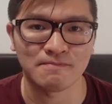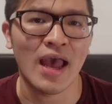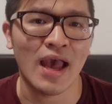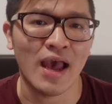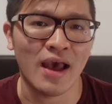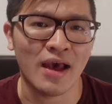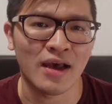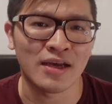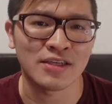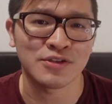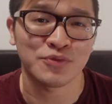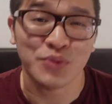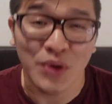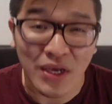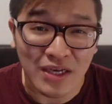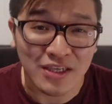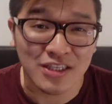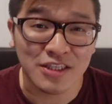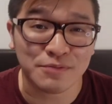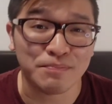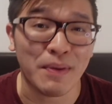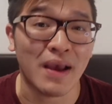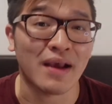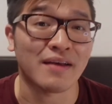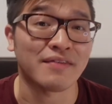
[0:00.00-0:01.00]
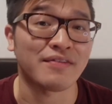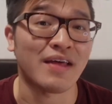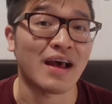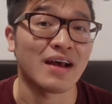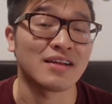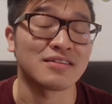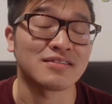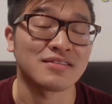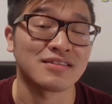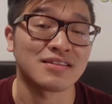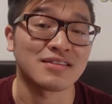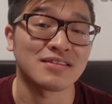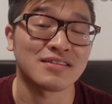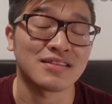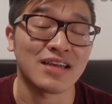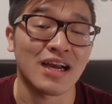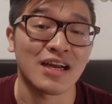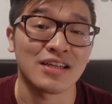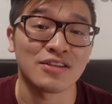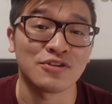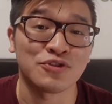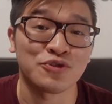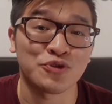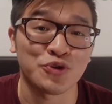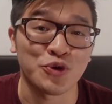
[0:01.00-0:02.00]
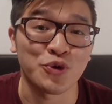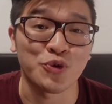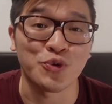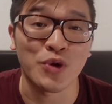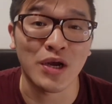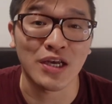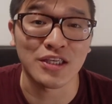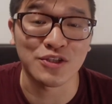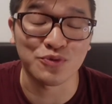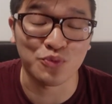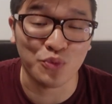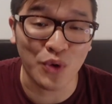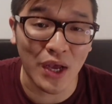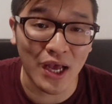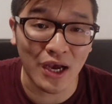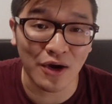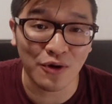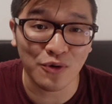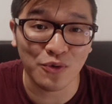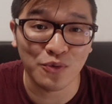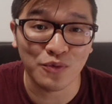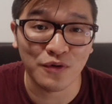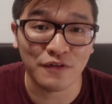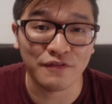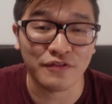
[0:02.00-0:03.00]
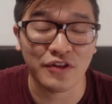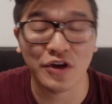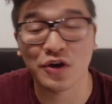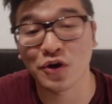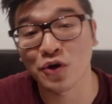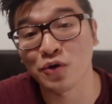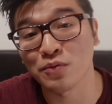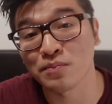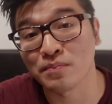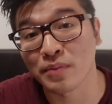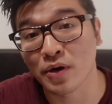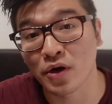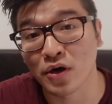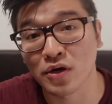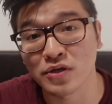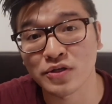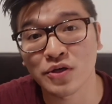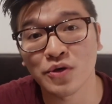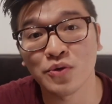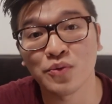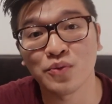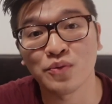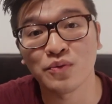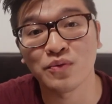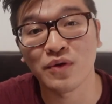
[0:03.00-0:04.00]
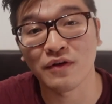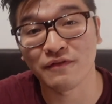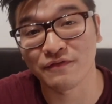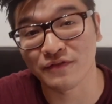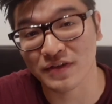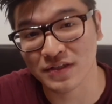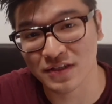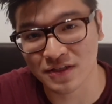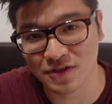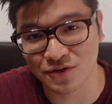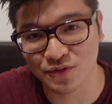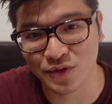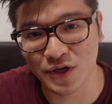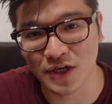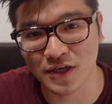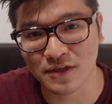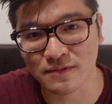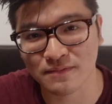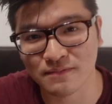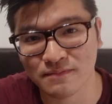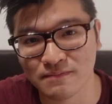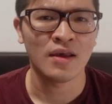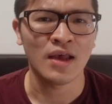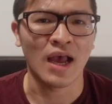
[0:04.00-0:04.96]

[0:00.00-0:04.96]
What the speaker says: And we expect that to stand true as well with the HomePod with the screen.